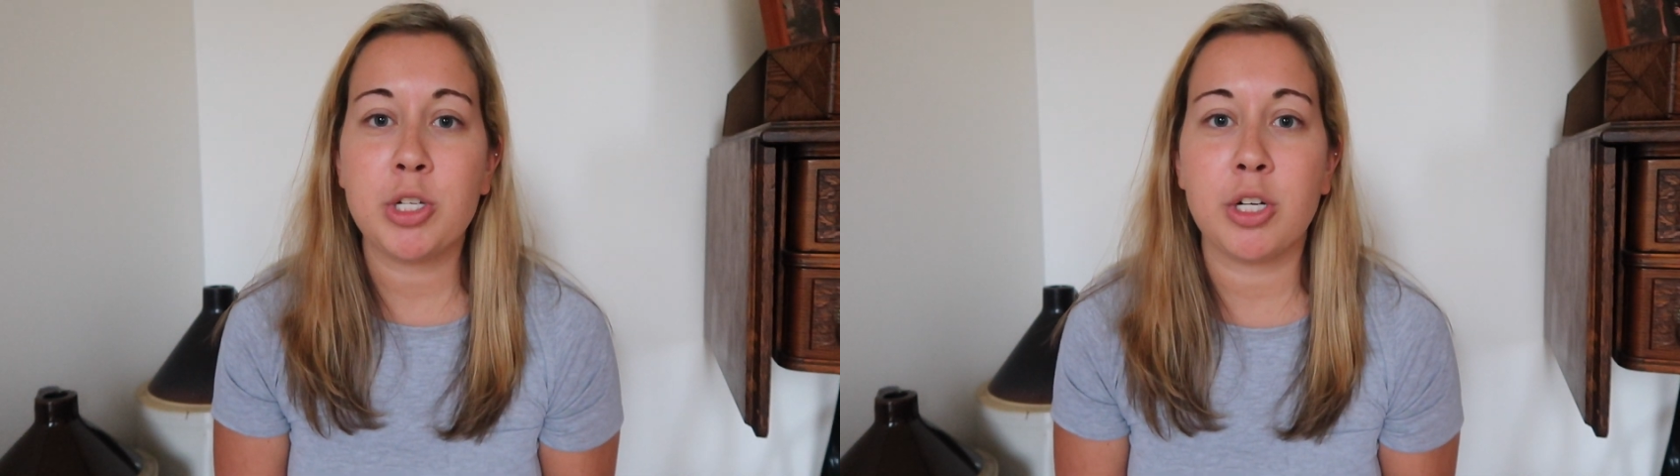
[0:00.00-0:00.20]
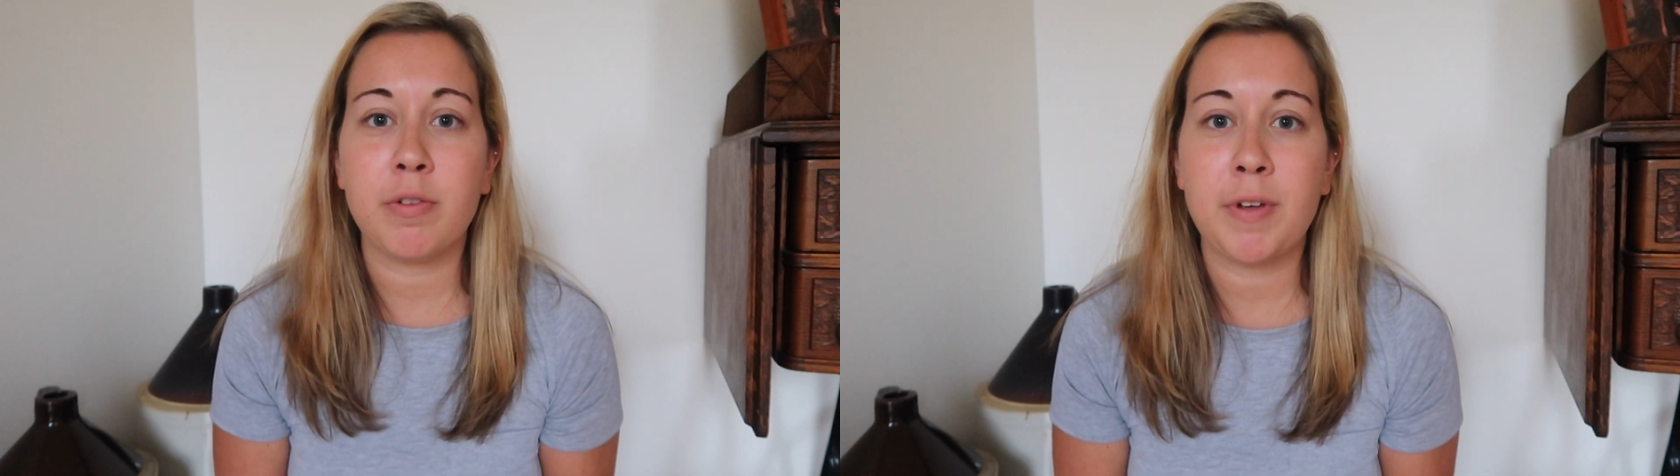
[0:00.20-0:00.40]

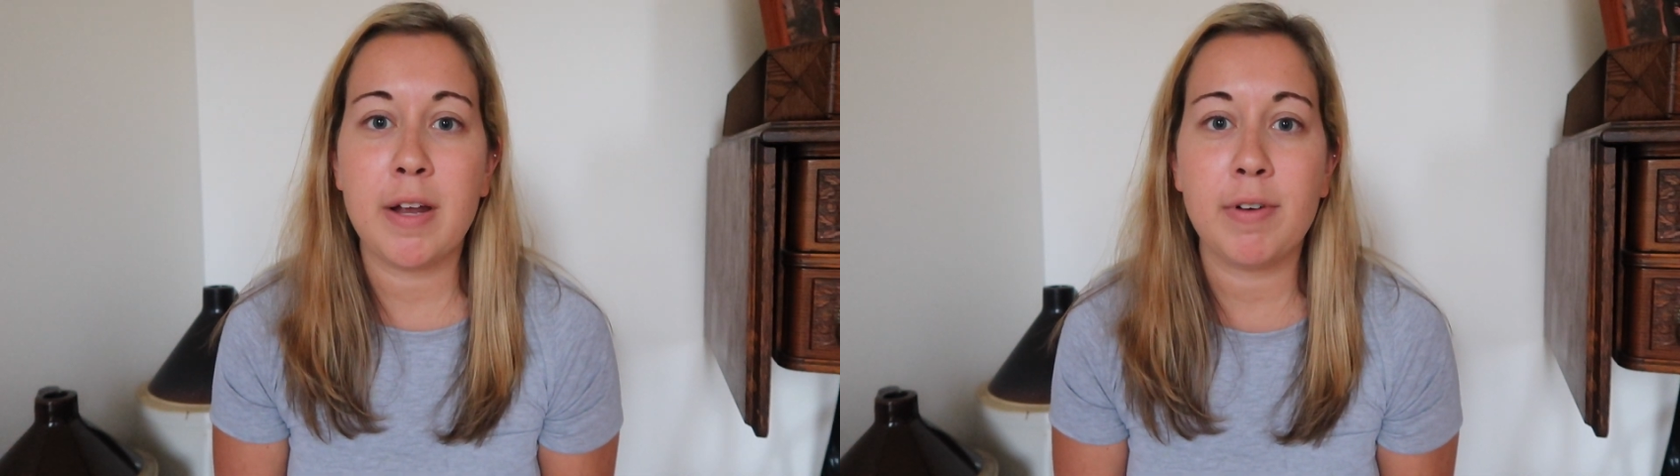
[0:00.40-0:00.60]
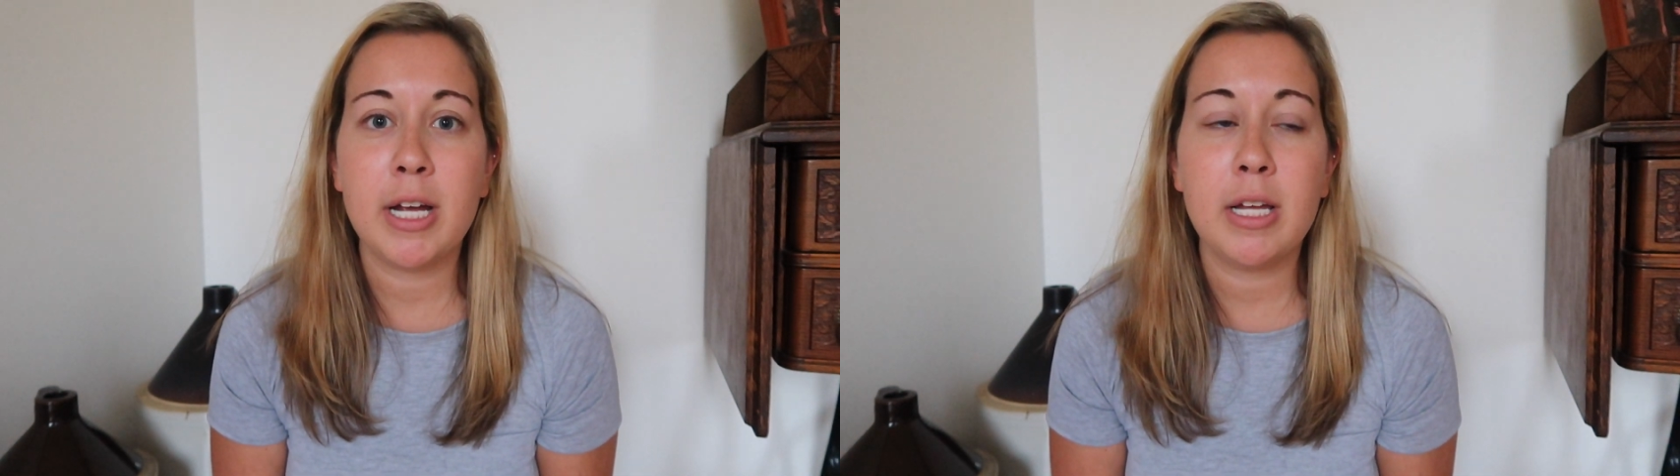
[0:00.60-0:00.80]
was your
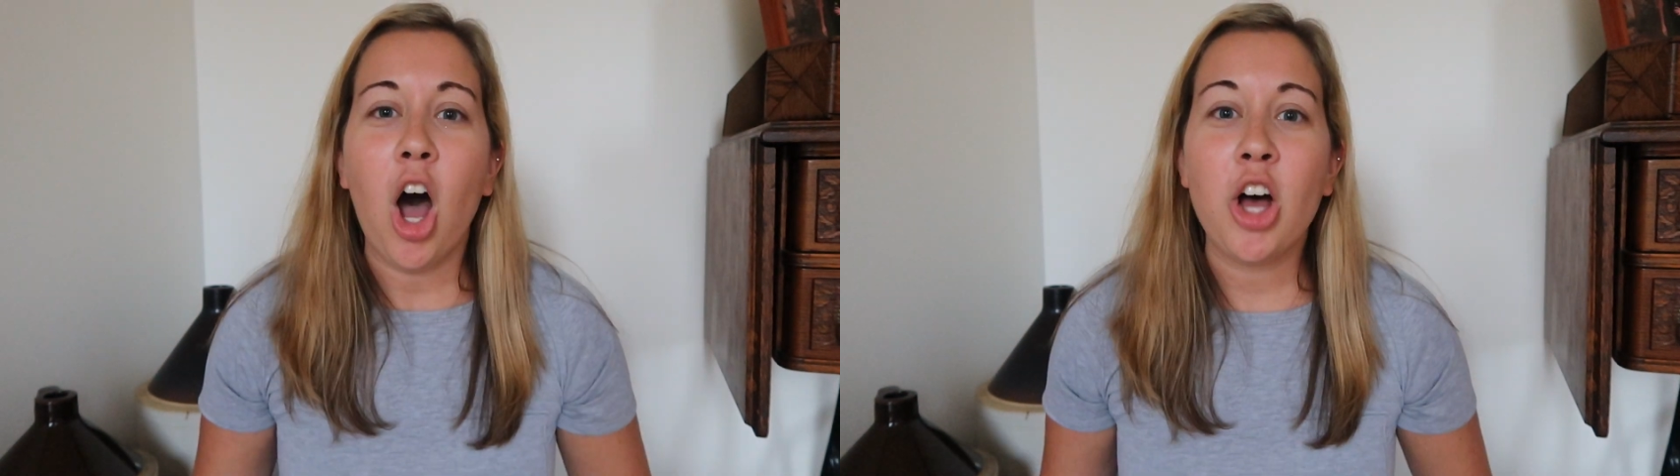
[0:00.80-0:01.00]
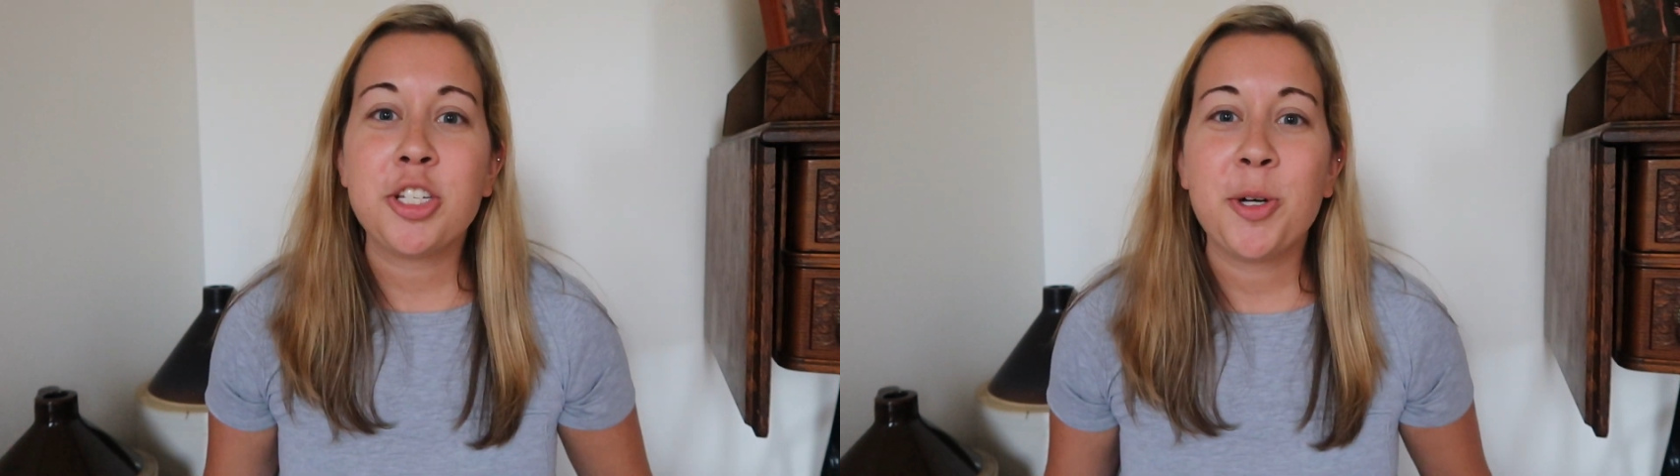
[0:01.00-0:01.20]
favorite.
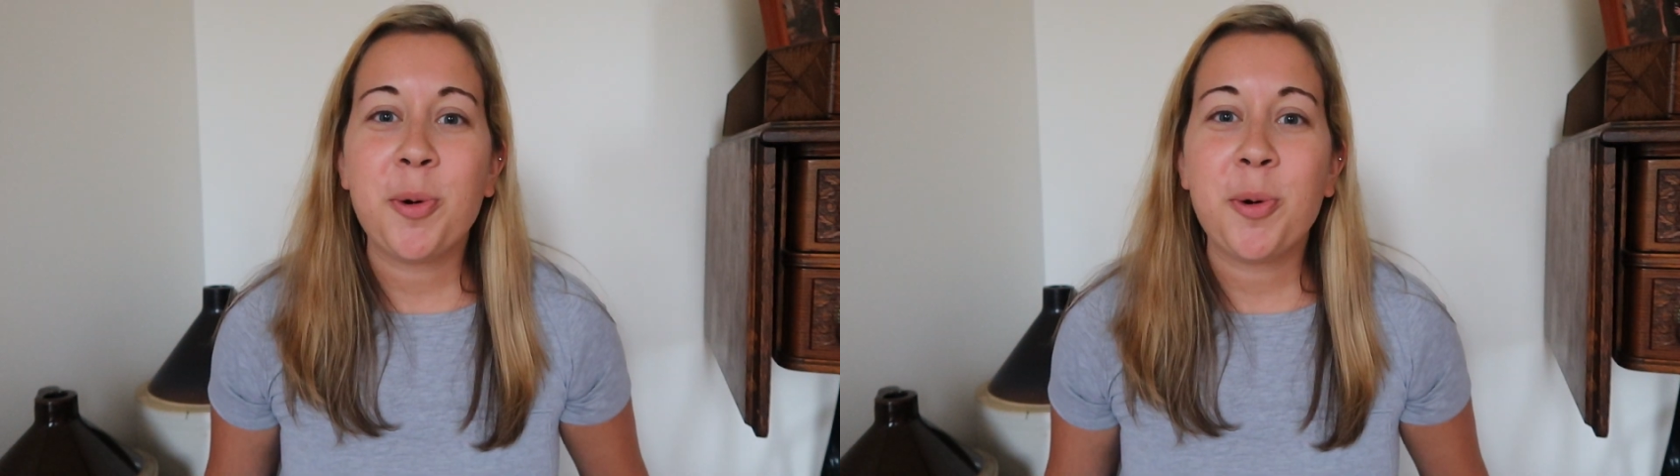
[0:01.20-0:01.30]
Also,